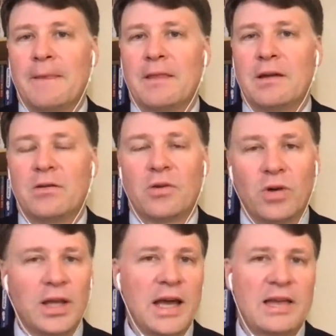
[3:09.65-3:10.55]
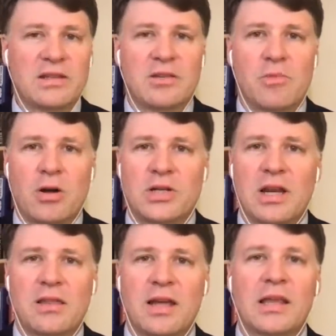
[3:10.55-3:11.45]
there there really hasn't
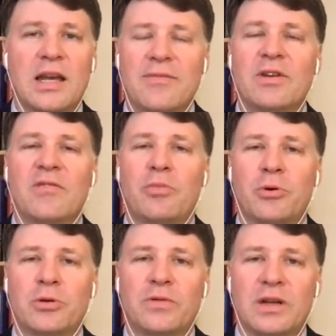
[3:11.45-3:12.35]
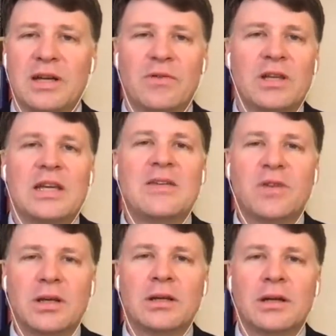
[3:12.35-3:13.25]
emerged anything that even if proven, even
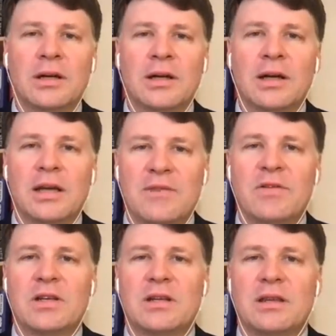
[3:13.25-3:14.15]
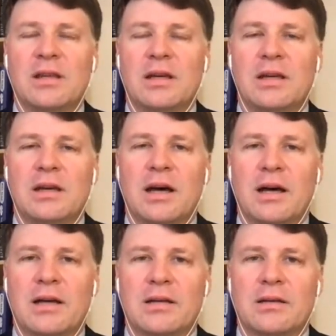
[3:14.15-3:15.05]
even even the
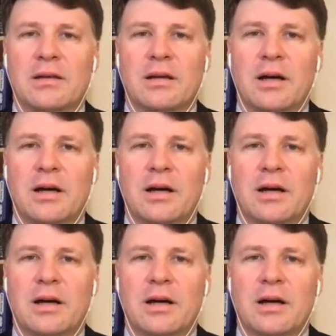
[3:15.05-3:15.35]
uh,